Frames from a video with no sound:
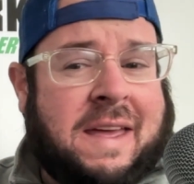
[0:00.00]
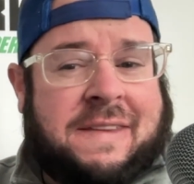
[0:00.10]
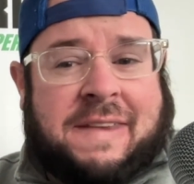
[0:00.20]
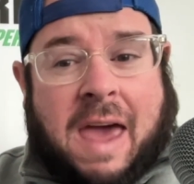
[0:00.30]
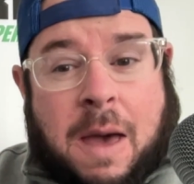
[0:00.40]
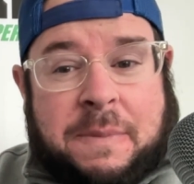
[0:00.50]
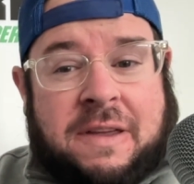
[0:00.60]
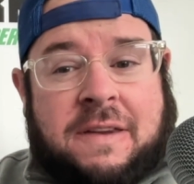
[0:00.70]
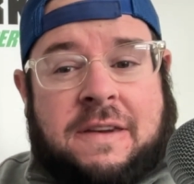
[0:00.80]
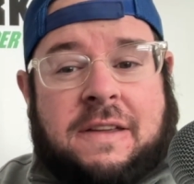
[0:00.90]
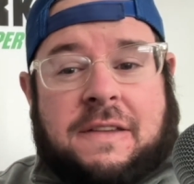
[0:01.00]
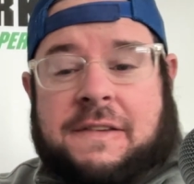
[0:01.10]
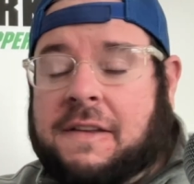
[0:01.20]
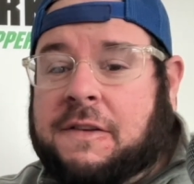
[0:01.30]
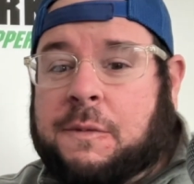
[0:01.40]
has happened
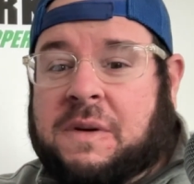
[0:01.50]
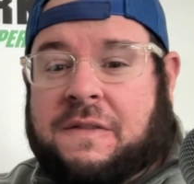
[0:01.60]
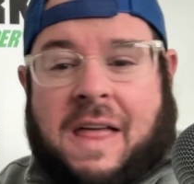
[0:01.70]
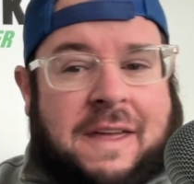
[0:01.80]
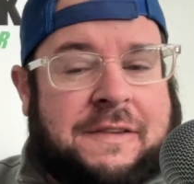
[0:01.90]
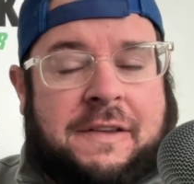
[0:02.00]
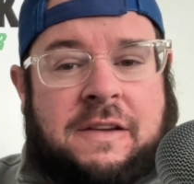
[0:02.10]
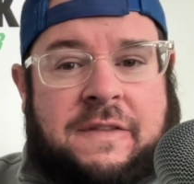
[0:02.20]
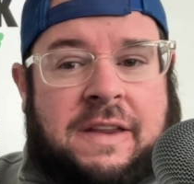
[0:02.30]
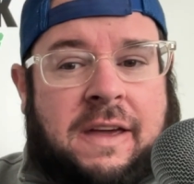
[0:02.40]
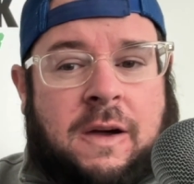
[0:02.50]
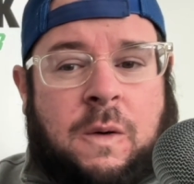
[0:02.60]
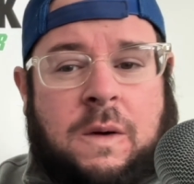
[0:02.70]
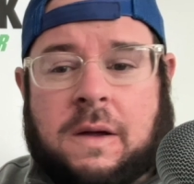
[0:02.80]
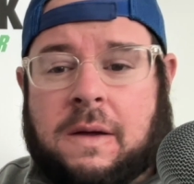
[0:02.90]
since we've last done a
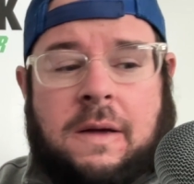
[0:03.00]
video.